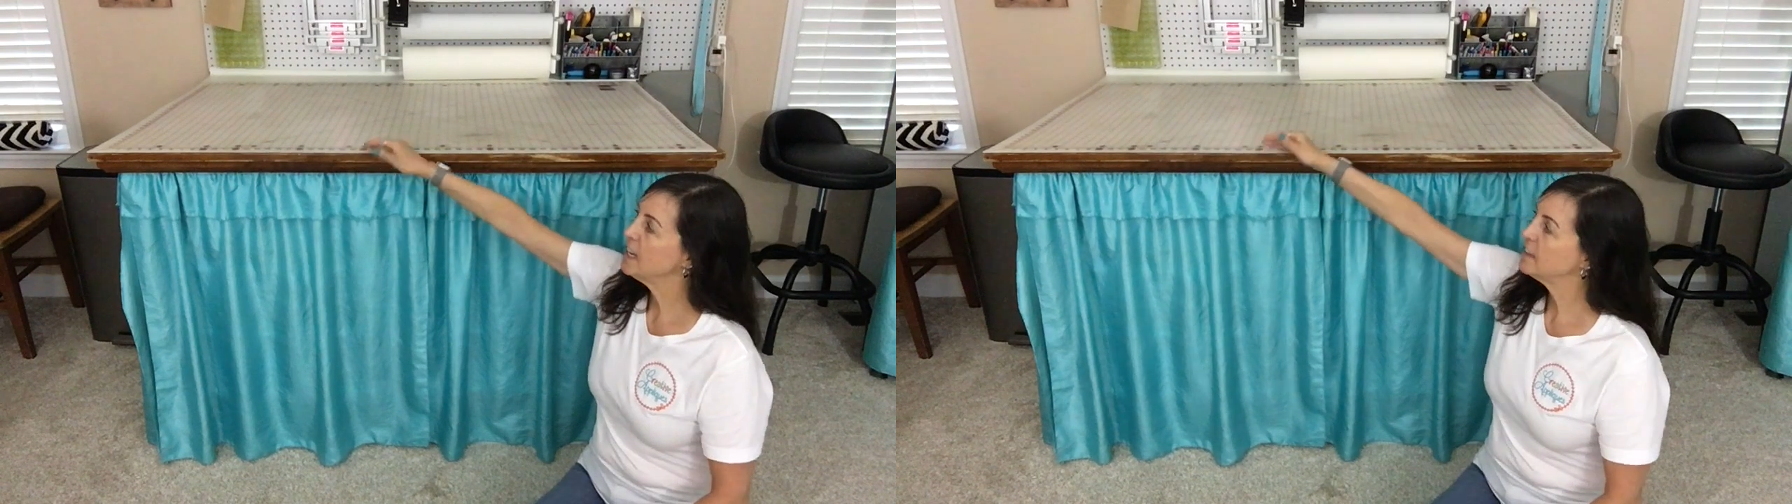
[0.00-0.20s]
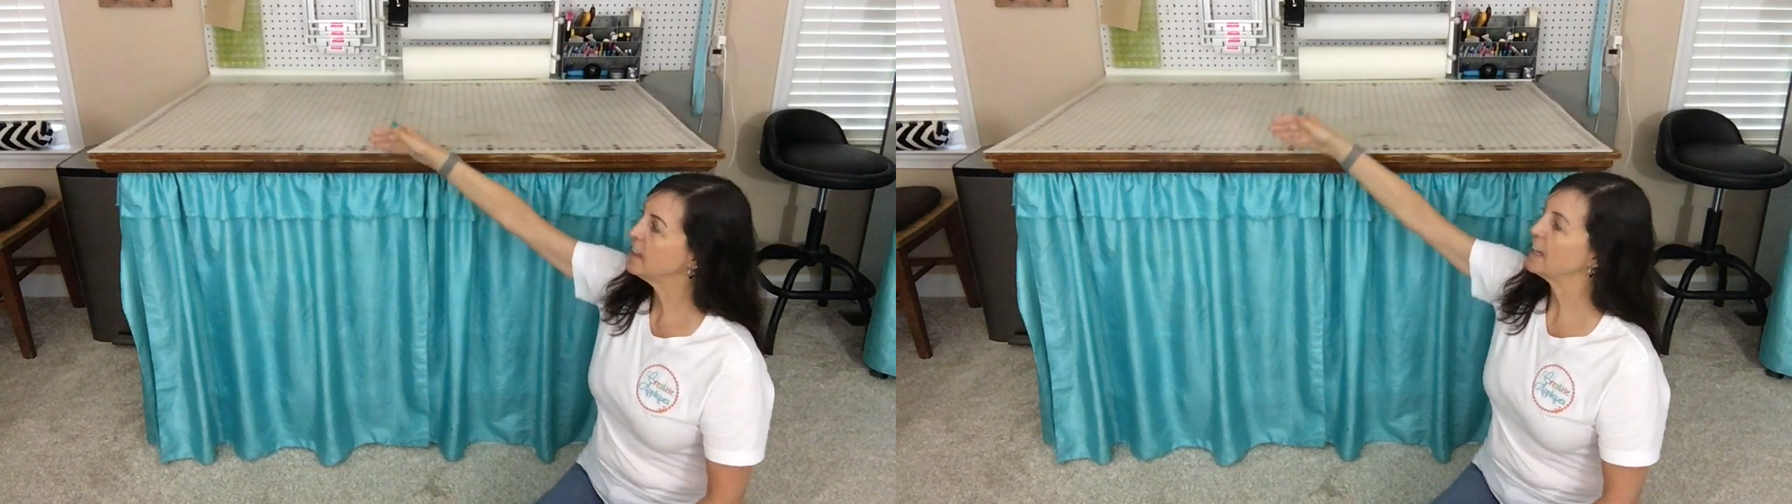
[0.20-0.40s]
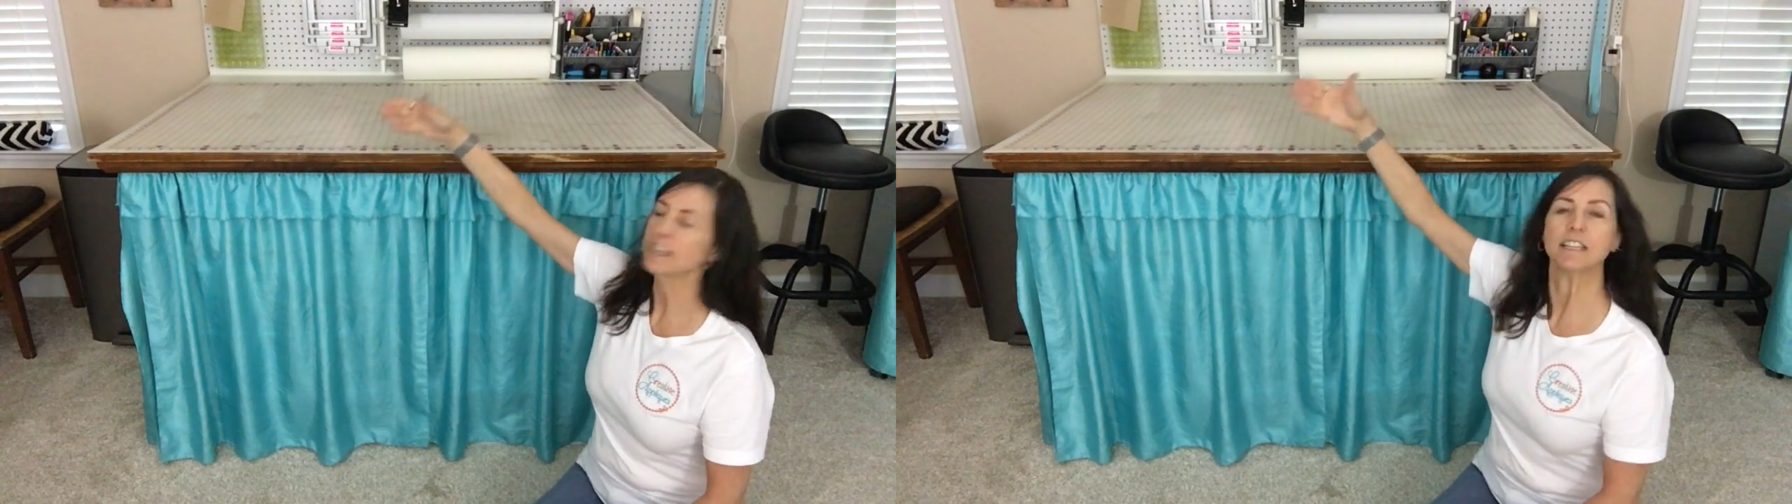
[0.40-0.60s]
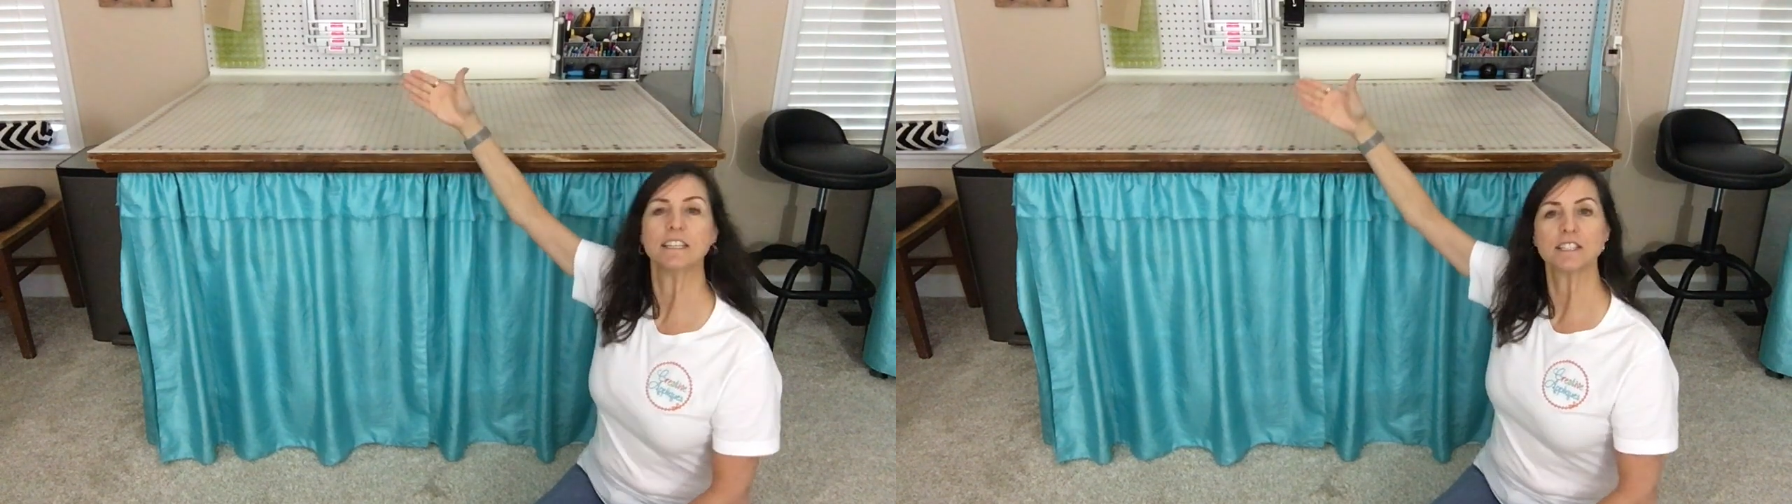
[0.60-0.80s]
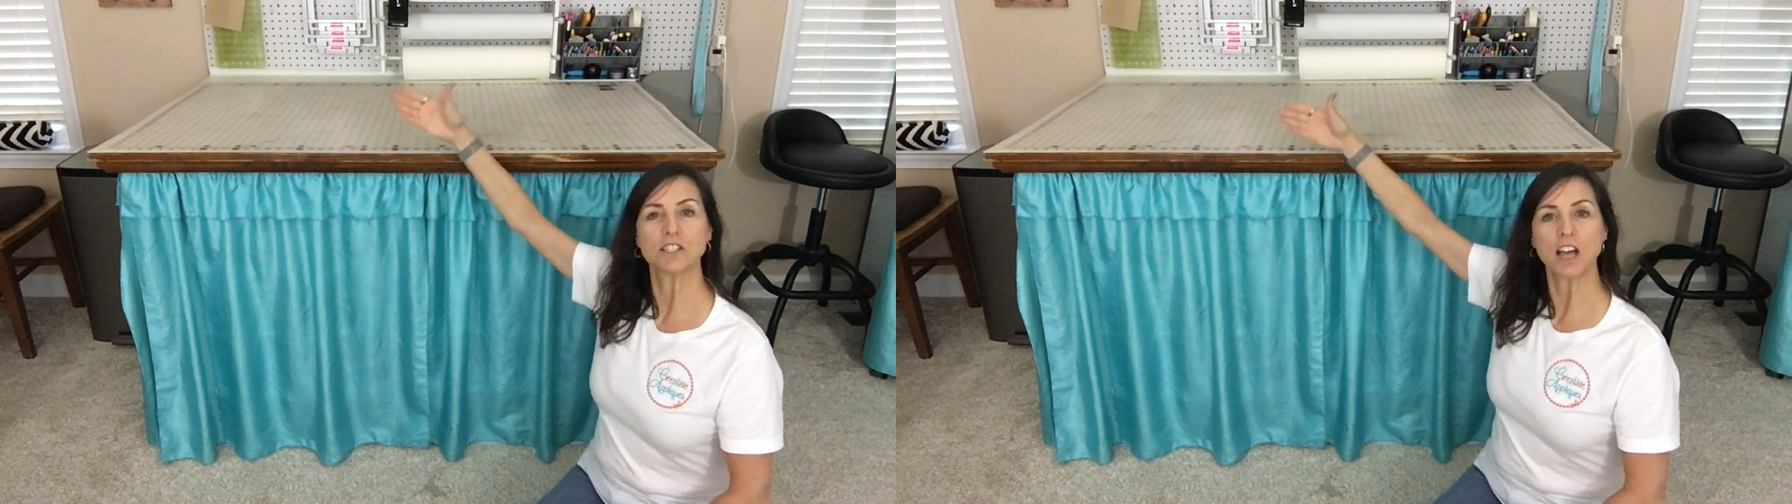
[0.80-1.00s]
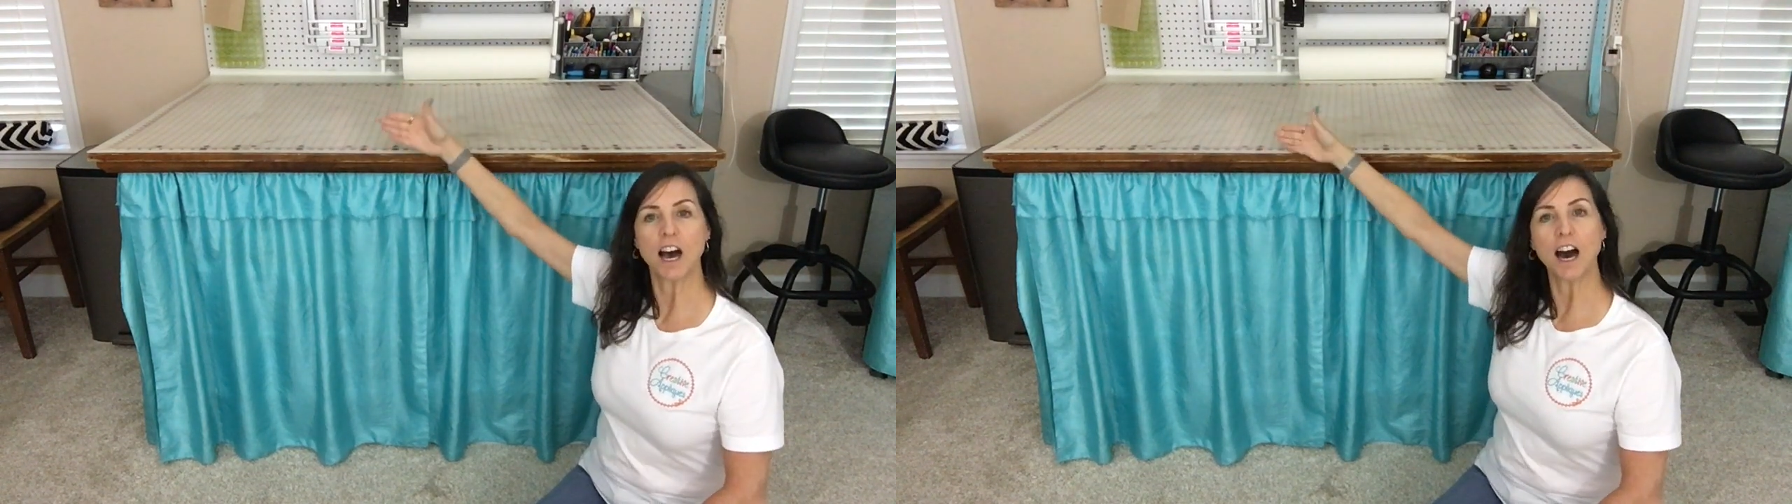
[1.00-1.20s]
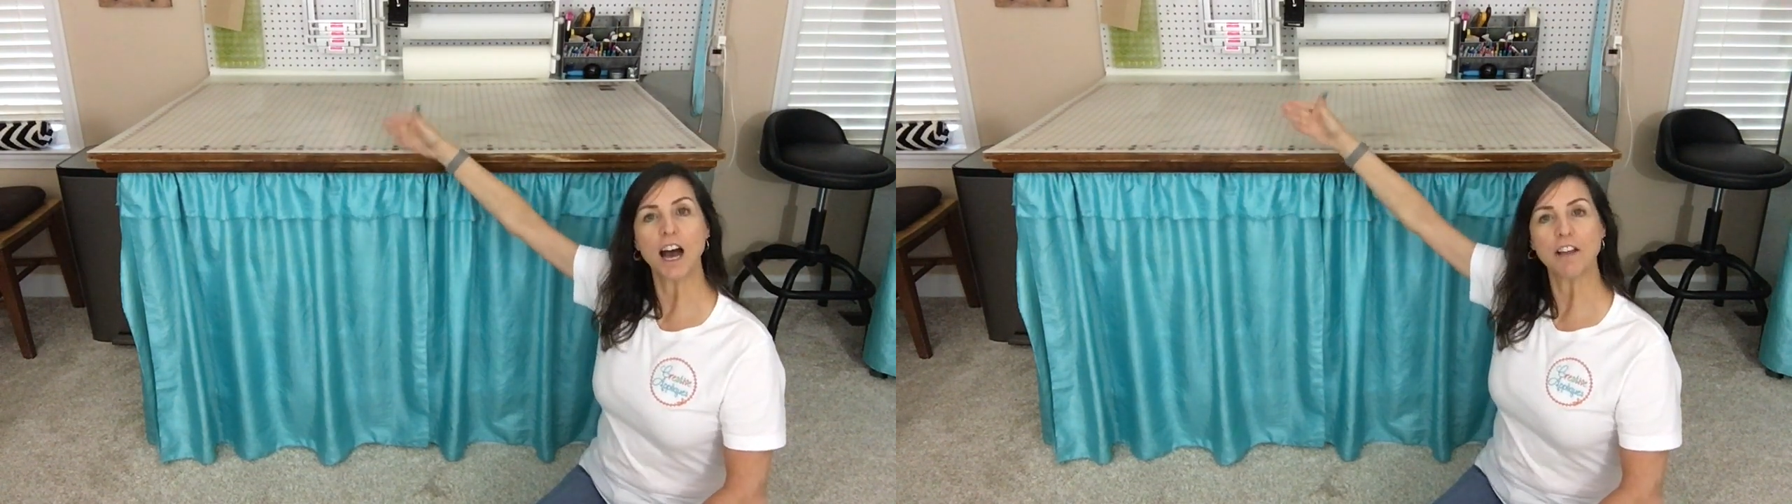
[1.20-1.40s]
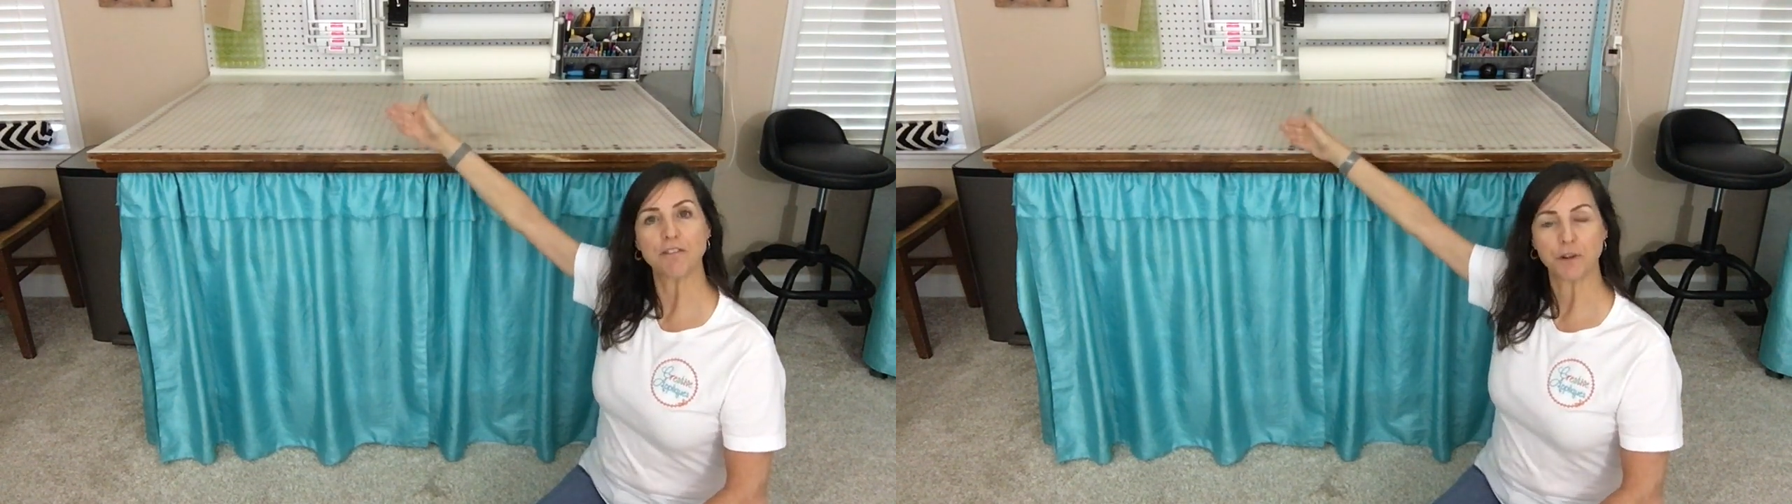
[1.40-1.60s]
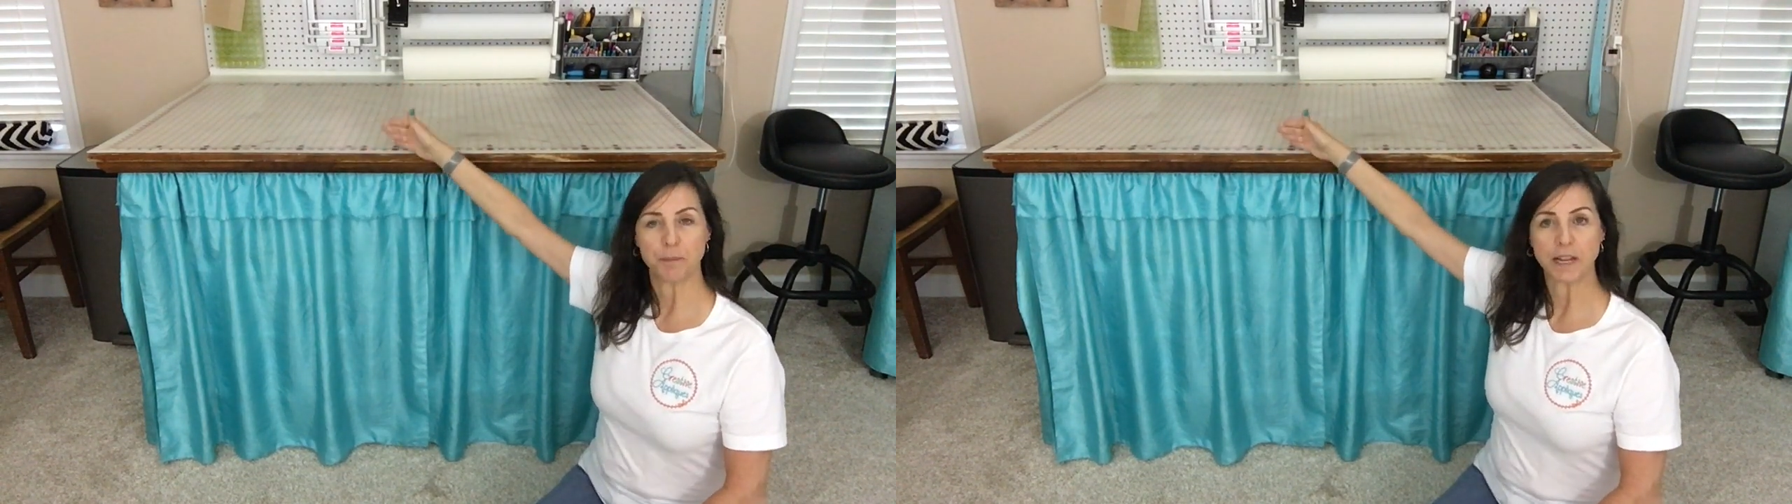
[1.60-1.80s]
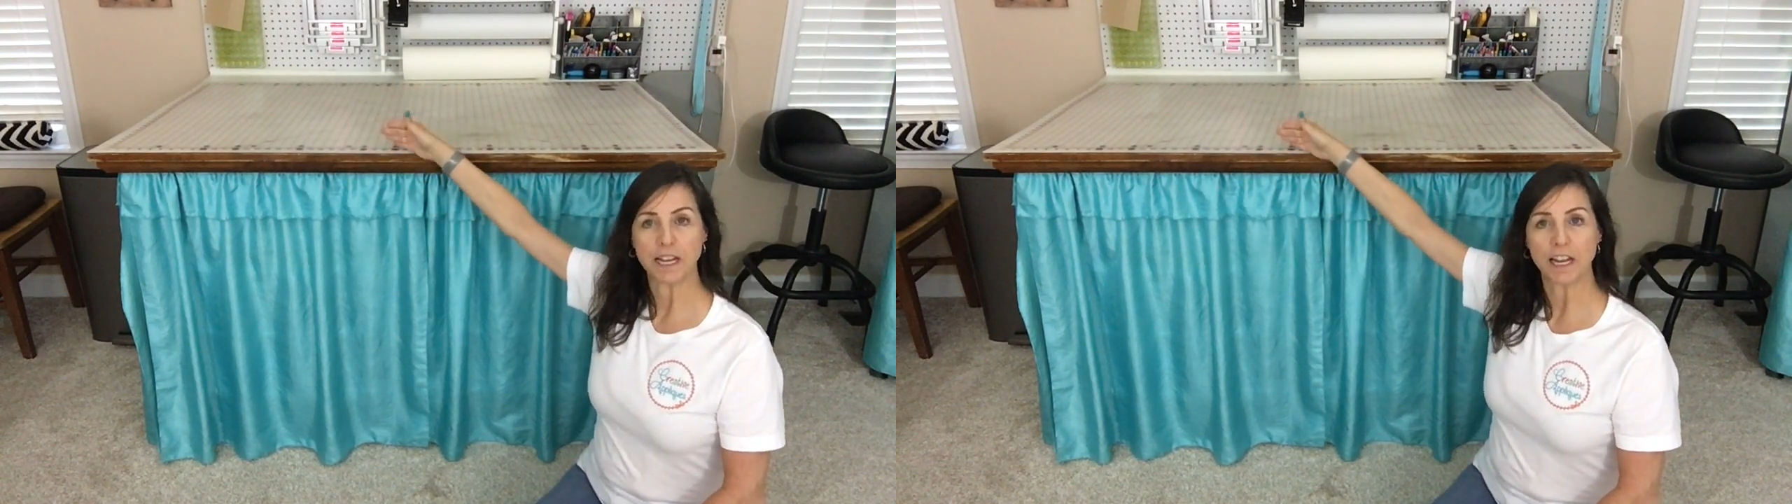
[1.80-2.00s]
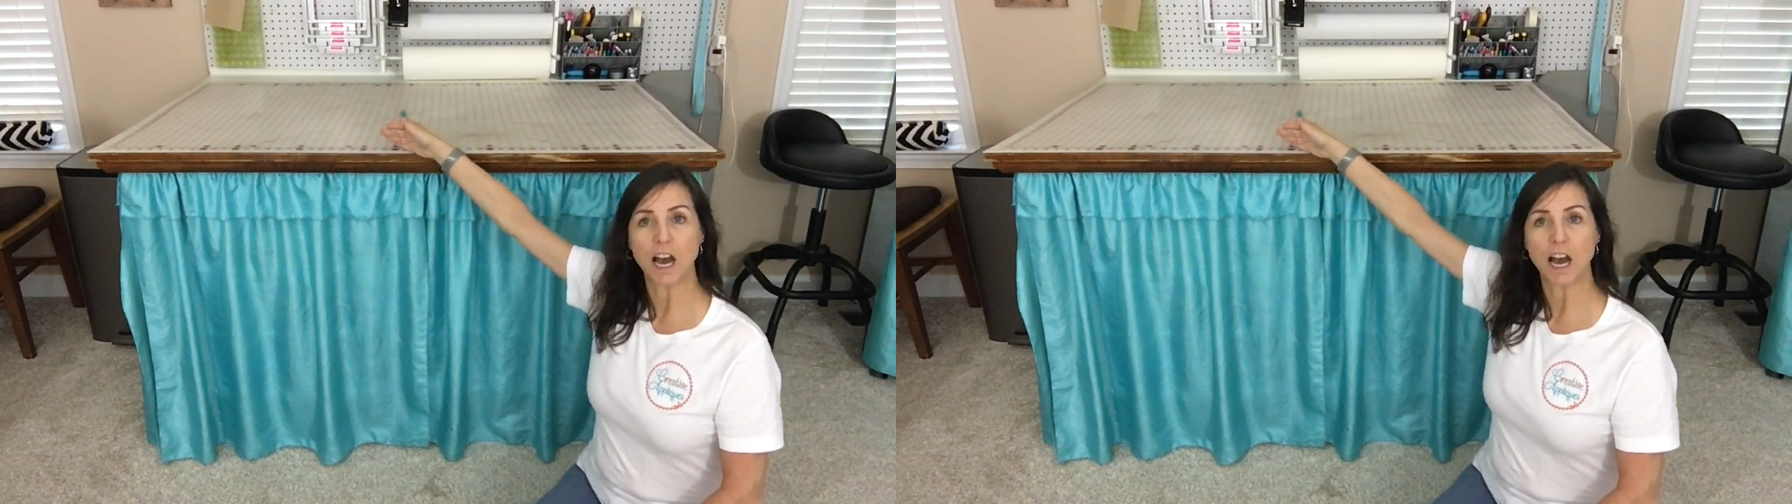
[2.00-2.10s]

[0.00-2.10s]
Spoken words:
that it is high for me.